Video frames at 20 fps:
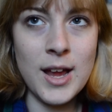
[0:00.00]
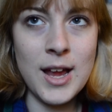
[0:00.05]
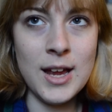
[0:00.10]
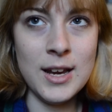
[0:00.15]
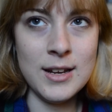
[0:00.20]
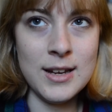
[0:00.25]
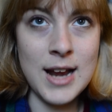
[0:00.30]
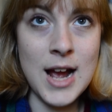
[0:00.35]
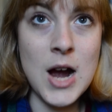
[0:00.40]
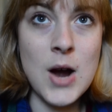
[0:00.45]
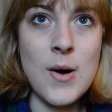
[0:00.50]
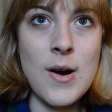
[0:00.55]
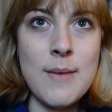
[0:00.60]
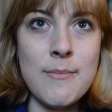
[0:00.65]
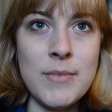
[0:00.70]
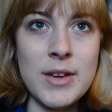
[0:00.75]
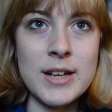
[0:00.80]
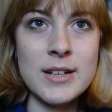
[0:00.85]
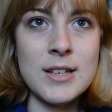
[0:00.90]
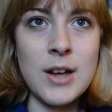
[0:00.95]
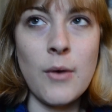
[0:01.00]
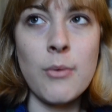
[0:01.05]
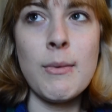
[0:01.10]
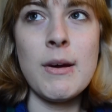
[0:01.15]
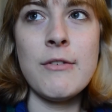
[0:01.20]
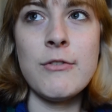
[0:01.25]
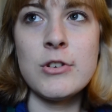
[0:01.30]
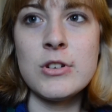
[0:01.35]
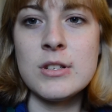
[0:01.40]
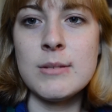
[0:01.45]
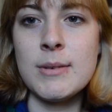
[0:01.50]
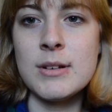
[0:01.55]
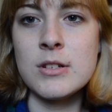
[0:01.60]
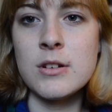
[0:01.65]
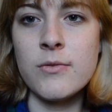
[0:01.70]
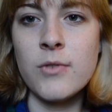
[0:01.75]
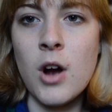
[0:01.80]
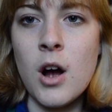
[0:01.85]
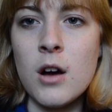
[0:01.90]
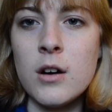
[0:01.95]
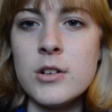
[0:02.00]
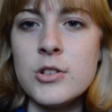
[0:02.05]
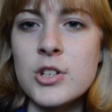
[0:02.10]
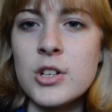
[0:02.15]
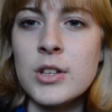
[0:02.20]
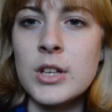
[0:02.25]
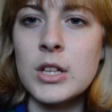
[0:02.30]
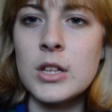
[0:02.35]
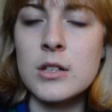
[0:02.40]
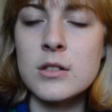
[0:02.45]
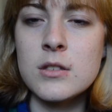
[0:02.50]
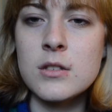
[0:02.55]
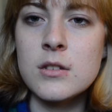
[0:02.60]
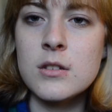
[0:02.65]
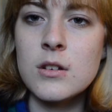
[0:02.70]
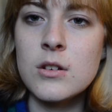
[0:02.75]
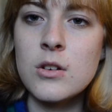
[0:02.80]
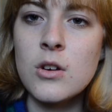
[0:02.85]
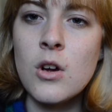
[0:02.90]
and now I'm like done with my first semester of college, and like, that's